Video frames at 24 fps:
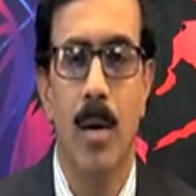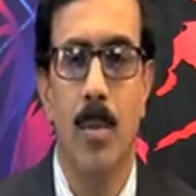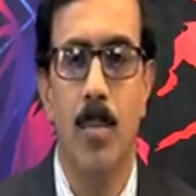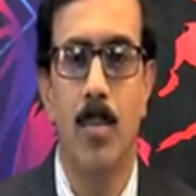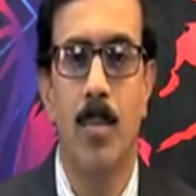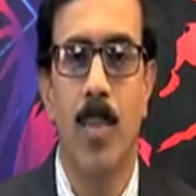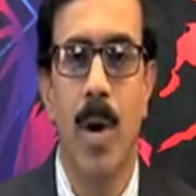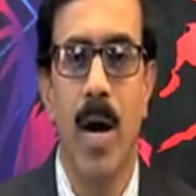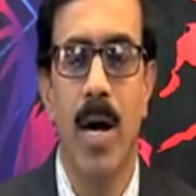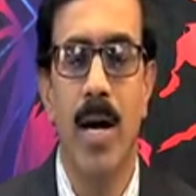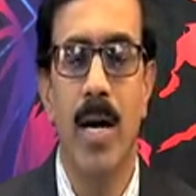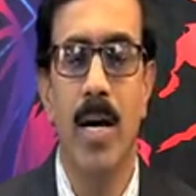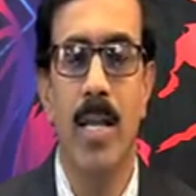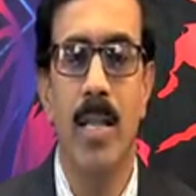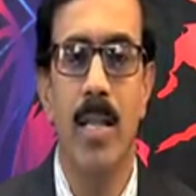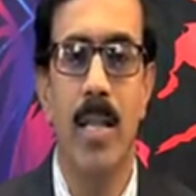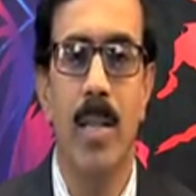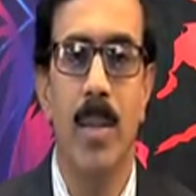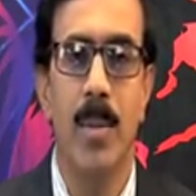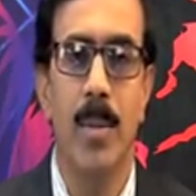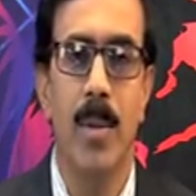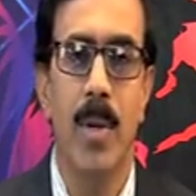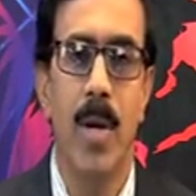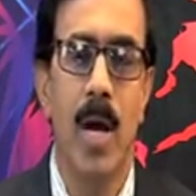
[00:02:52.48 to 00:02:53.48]

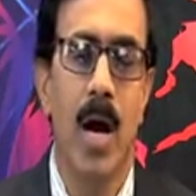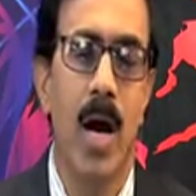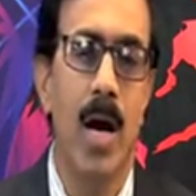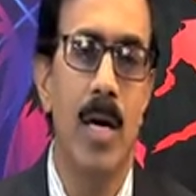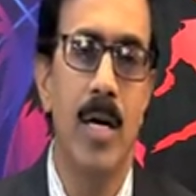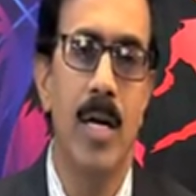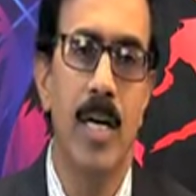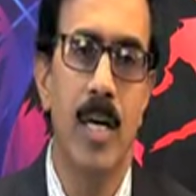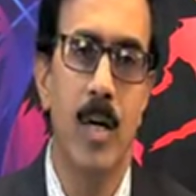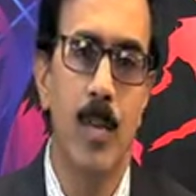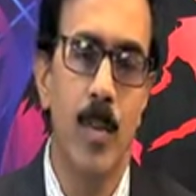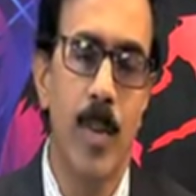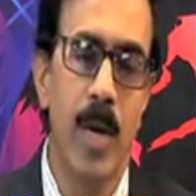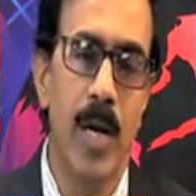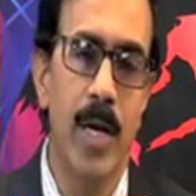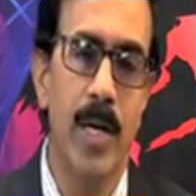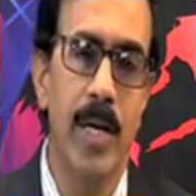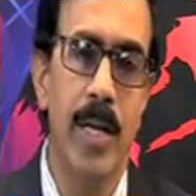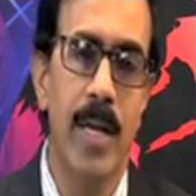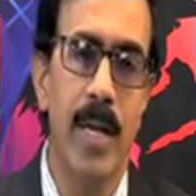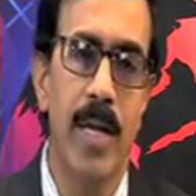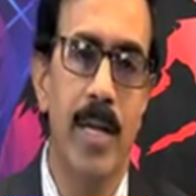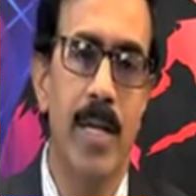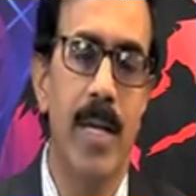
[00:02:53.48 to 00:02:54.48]
buckle and it may
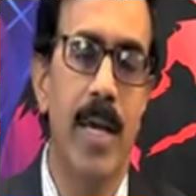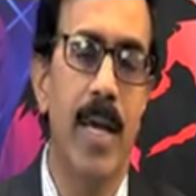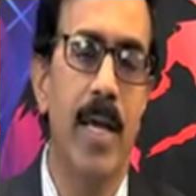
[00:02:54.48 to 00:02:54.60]
take